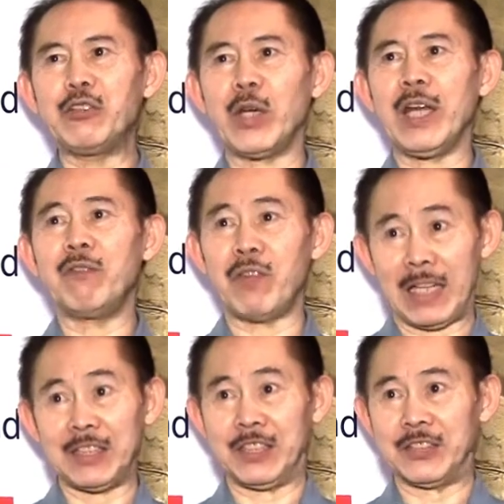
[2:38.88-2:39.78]
three
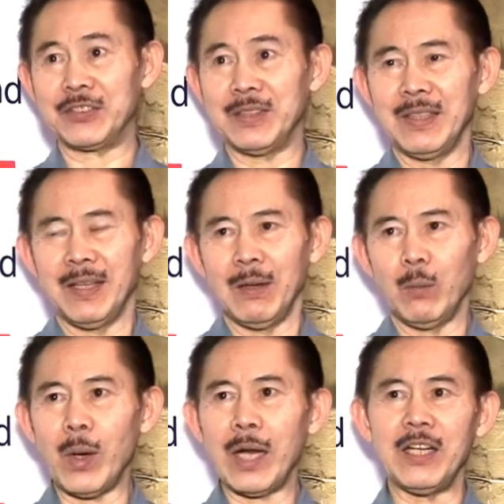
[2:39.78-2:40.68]
factors.
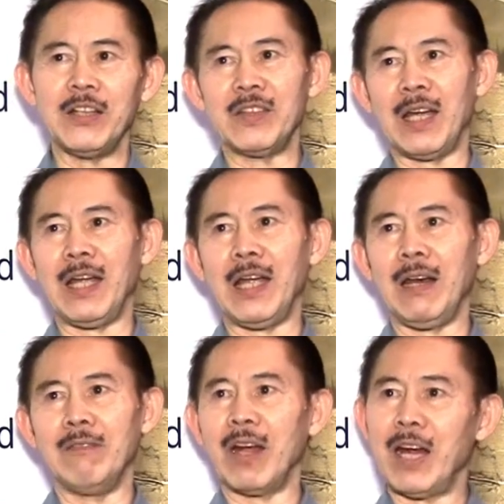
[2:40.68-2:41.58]
One is the
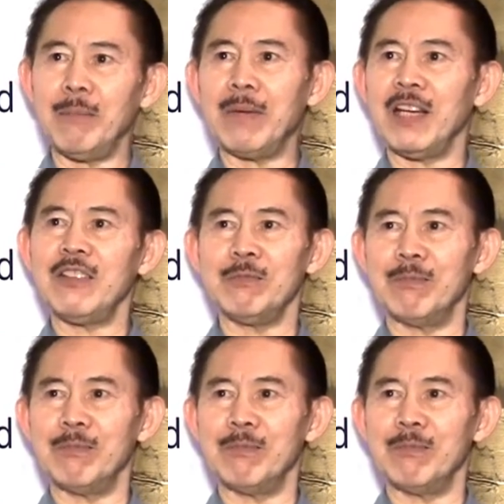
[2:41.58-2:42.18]
environment